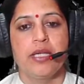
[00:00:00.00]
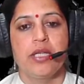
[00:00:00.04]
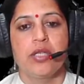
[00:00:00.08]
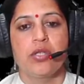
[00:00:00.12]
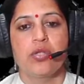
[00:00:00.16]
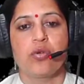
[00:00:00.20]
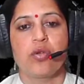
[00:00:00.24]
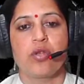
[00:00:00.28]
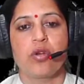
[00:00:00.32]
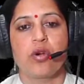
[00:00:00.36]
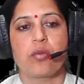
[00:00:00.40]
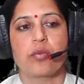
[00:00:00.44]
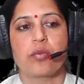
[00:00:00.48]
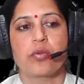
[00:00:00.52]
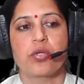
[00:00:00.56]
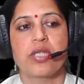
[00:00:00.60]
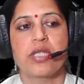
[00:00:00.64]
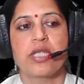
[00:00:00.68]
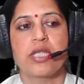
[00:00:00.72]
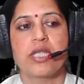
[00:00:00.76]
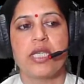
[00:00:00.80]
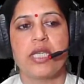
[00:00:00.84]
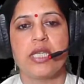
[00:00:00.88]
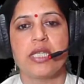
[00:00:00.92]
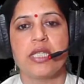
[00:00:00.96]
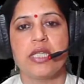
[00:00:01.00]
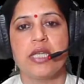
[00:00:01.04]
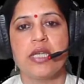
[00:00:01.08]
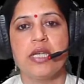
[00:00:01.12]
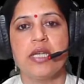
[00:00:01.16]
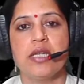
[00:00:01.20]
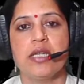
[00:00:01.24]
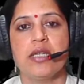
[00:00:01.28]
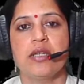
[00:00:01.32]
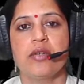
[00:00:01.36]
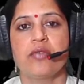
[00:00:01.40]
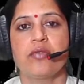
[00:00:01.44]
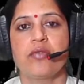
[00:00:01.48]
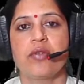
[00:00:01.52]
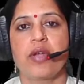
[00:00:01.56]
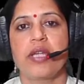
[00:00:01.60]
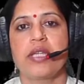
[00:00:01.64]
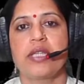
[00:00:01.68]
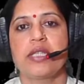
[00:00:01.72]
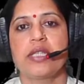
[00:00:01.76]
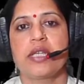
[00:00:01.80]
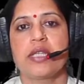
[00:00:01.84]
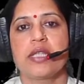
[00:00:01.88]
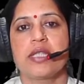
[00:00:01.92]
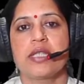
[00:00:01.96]
So here option C is the
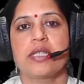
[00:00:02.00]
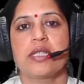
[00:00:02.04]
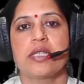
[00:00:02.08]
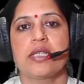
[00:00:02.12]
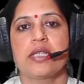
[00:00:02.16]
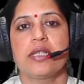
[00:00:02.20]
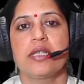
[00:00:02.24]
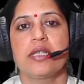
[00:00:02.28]
right answer.